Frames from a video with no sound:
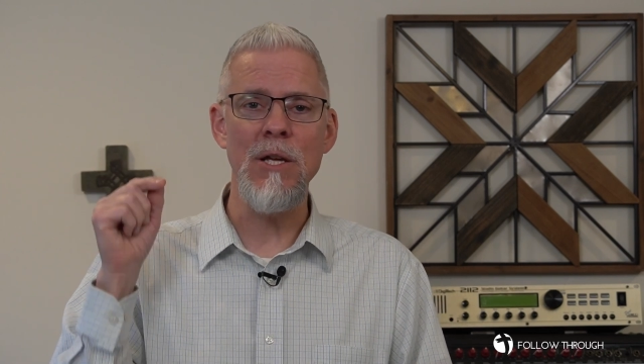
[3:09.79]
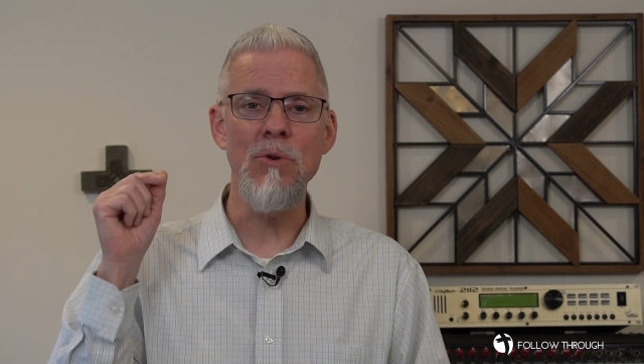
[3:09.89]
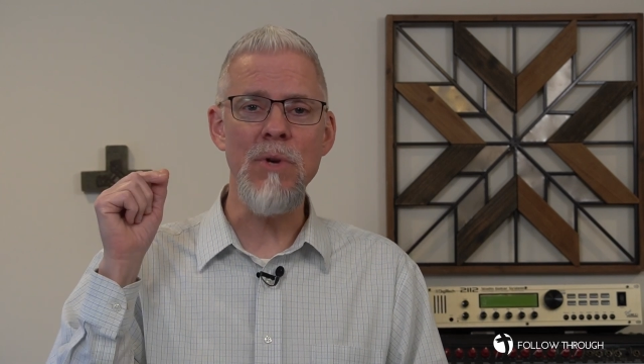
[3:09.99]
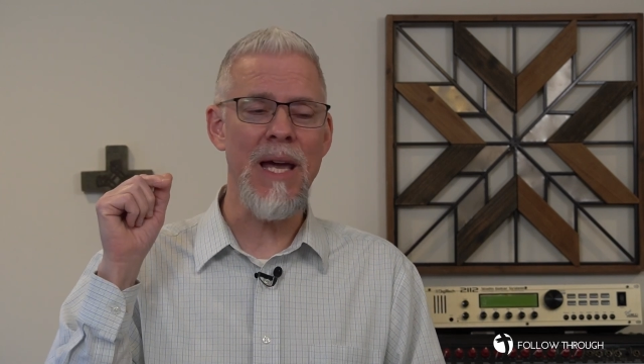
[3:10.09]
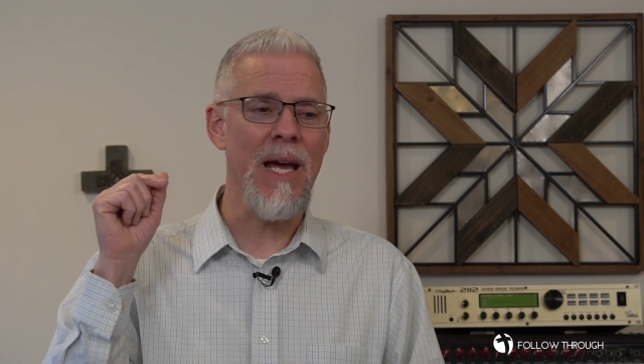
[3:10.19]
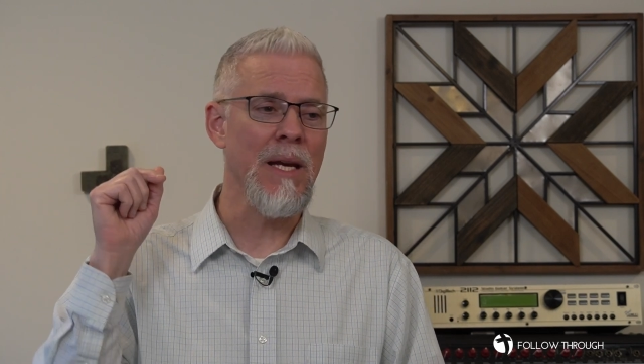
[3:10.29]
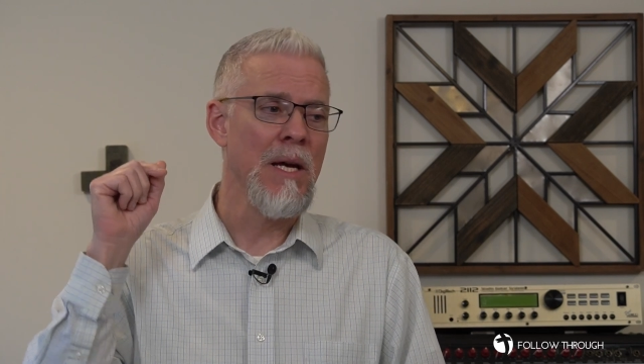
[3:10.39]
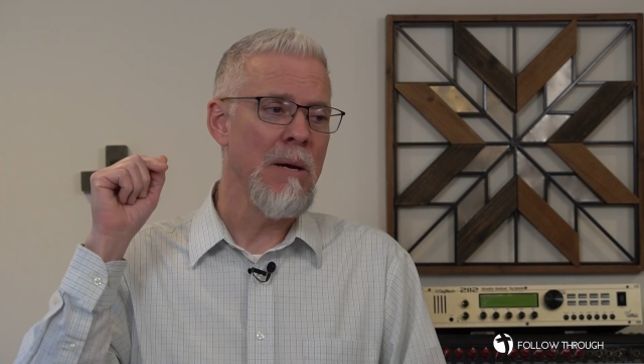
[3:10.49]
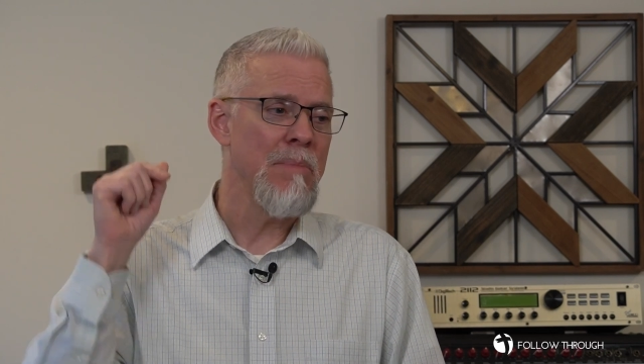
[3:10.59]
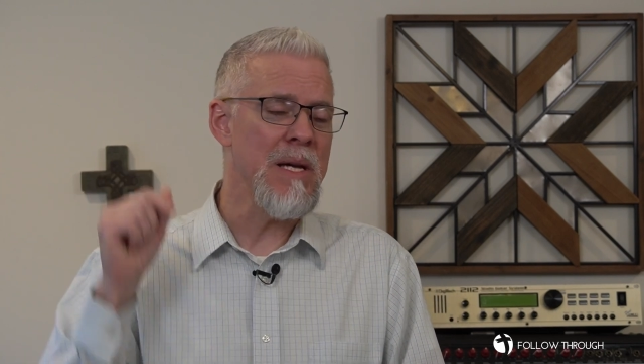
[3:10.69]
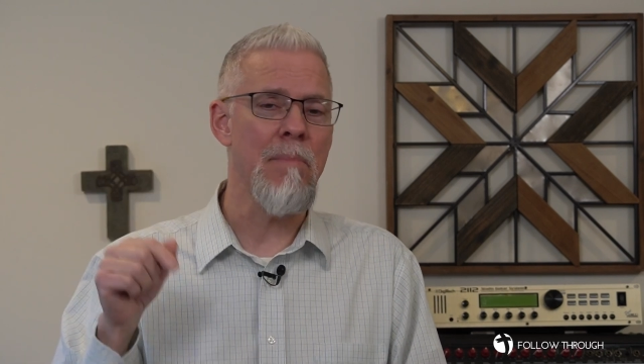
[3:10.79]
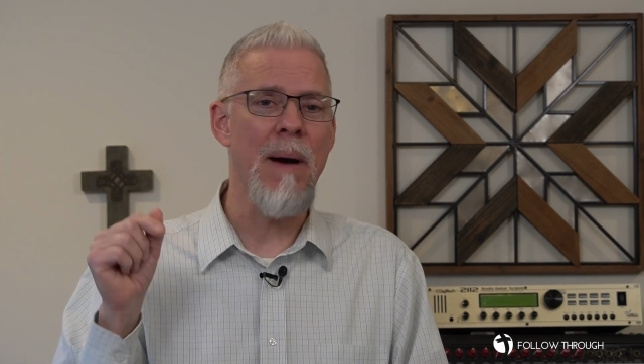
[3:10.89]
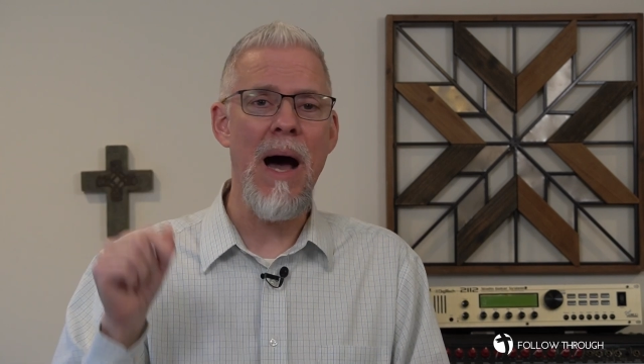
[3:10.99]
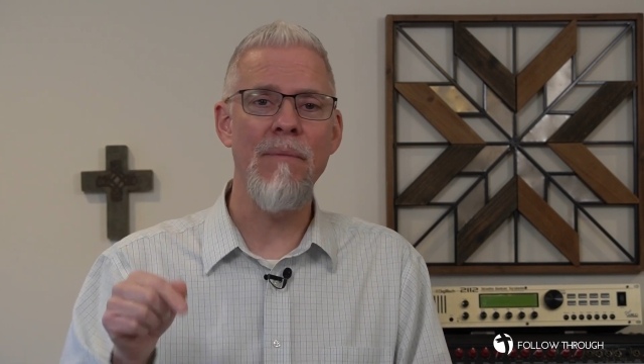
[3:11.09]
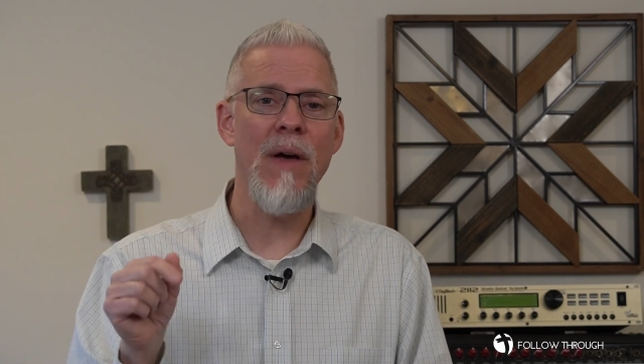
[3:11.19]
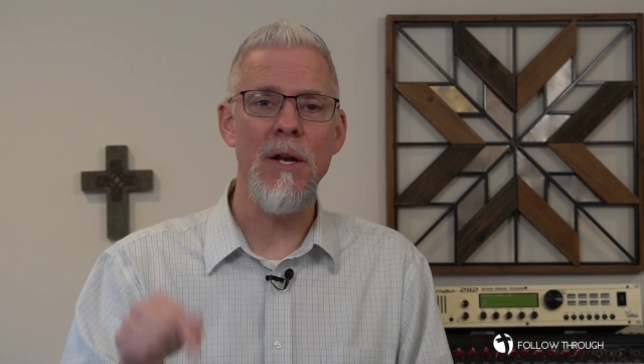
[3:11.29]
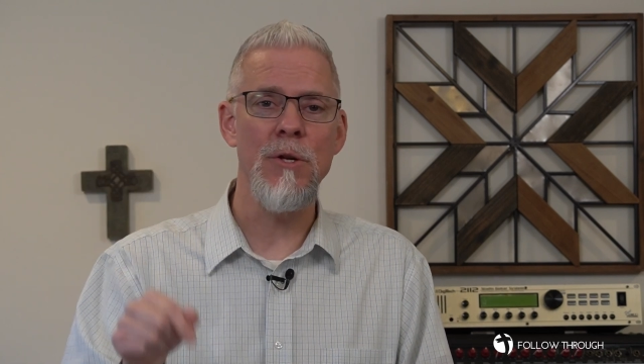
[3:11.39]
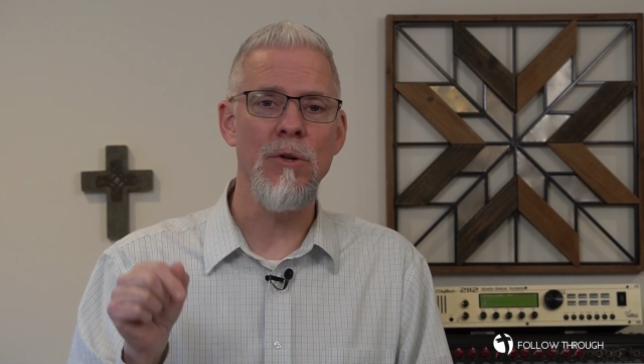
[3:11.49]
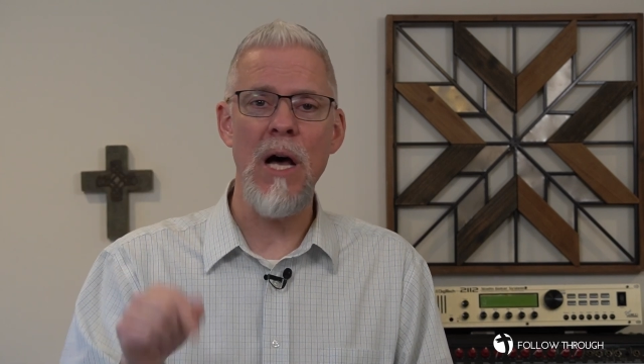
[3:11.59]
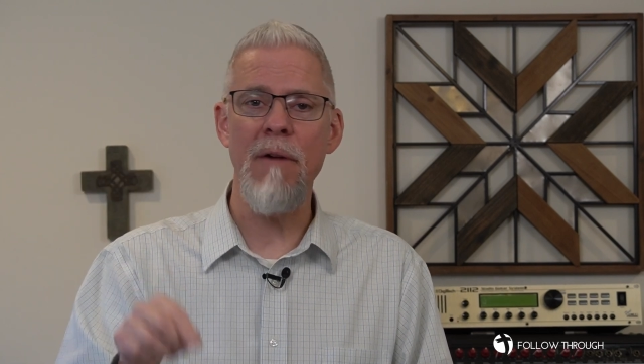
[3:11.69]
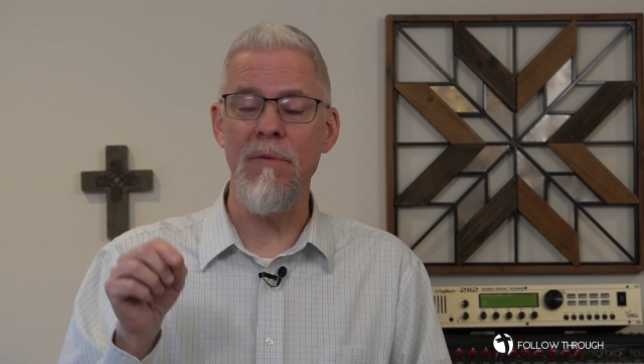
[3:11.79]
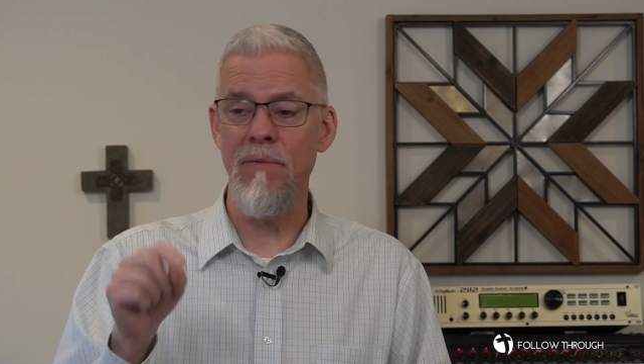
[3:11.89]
You can't be about that in your life.